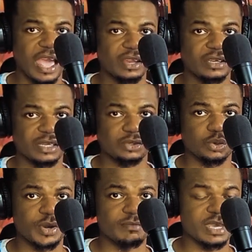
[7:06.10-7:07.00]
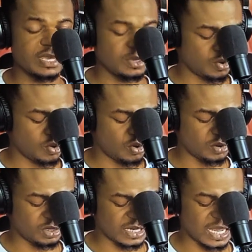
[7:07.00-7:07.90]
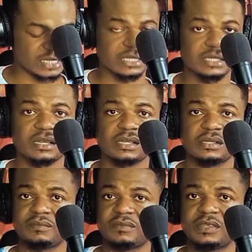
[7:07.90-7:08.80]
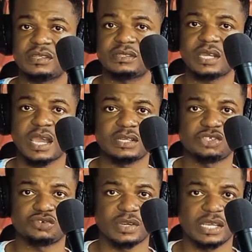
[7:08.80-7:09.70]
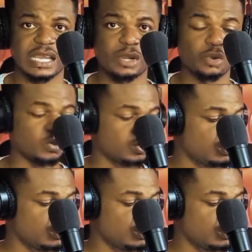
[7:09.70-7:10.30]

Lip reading: the do re mi on that 3rd string alone.